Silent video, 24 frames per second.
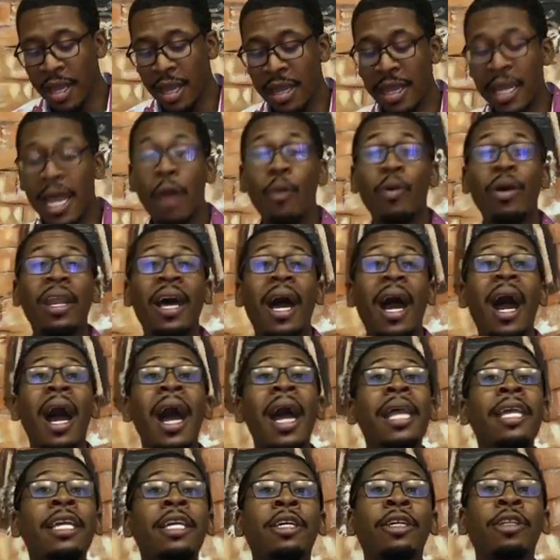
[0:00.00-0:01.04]
Now when
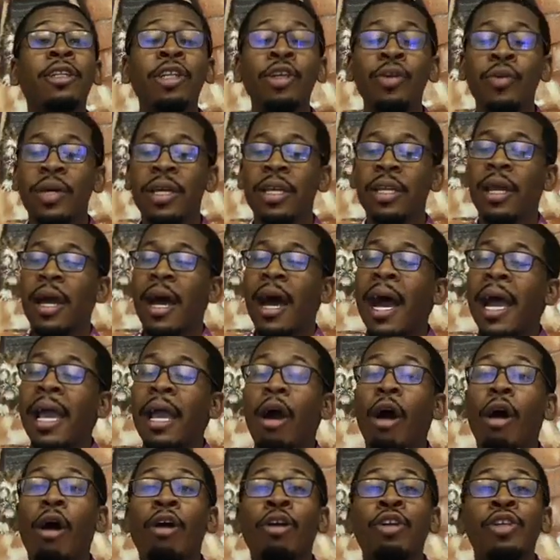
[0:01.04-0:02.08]
I glue it, I
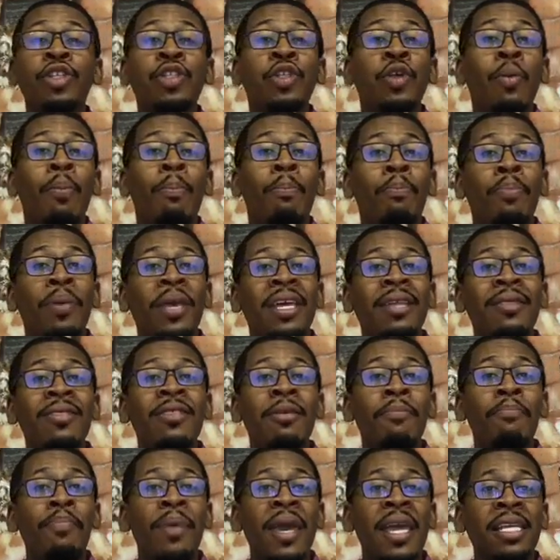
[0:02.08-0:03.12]
also bend the
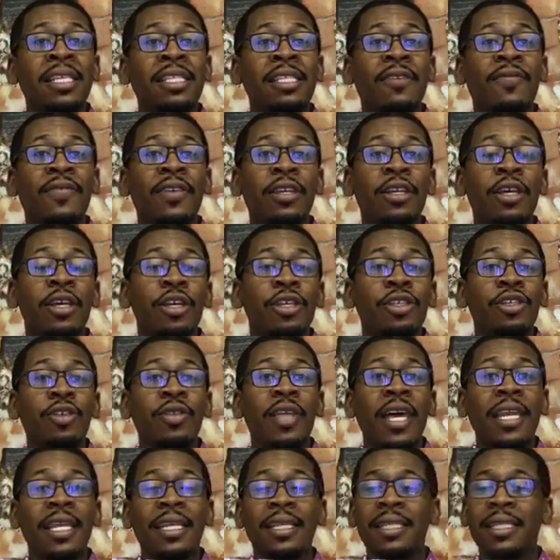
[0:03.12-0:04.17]
base of it so
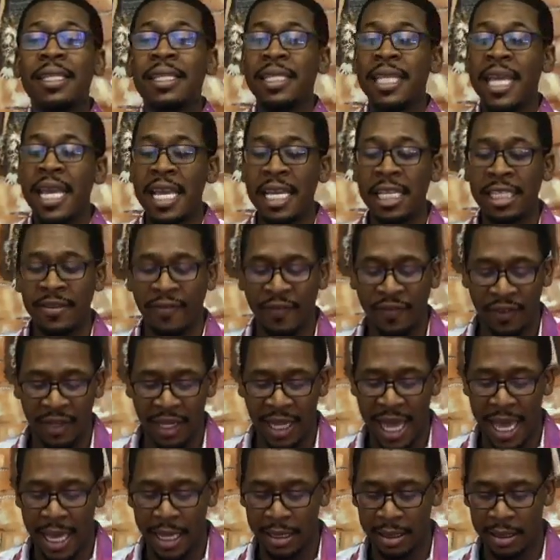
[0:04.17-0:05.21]
that it stays
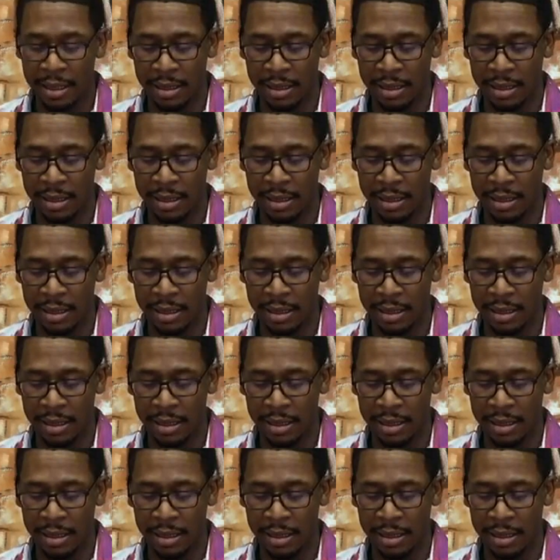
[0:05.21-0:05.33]
flat.